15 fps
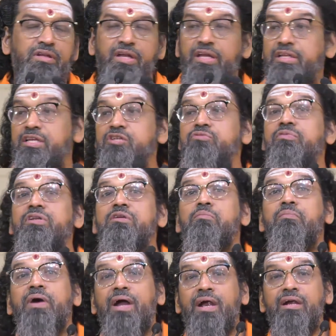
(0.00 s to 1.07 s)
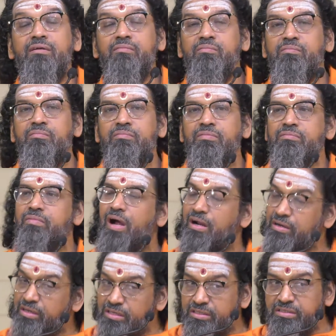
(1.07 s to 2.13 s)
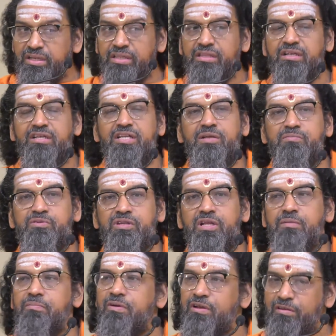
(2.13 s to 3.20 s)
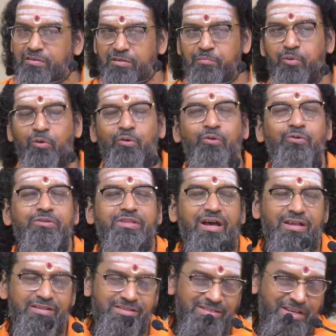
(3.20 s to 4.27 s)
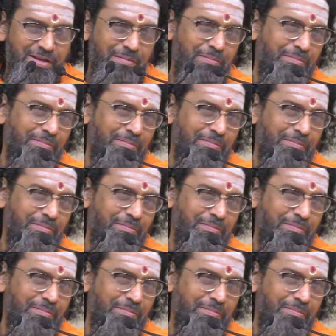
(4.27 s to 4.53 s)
and he is very bad, understand the deep sleep, we both are same.